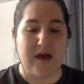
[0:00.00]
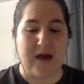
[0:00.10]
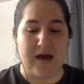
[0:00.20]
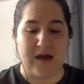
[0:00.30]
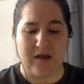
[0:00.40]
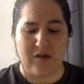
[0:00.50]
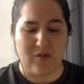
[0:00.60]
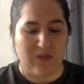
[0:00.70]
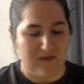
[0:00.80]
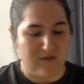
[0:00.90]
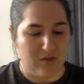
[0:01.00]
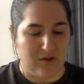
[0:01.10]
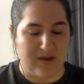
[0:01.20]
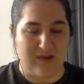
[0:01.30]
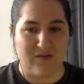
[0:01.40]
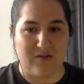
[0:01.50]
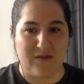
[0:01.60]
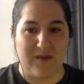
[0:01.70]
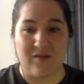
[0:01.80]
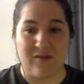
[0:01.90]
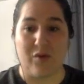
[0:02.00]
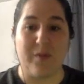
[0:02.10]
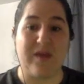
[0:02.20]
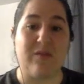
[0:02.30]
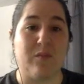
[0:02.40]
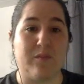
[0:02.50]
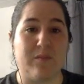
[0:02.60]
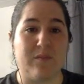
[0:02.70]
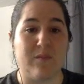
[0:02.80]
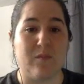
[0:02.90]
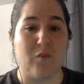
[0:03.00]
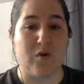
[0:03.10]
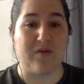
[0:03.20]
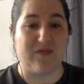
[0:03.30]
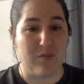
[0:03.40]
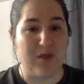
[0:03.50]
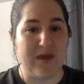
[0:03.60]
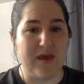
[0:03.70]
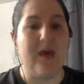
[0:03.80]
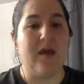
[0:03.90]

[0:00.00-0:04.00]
you'd like to look into things a little bit more deeply,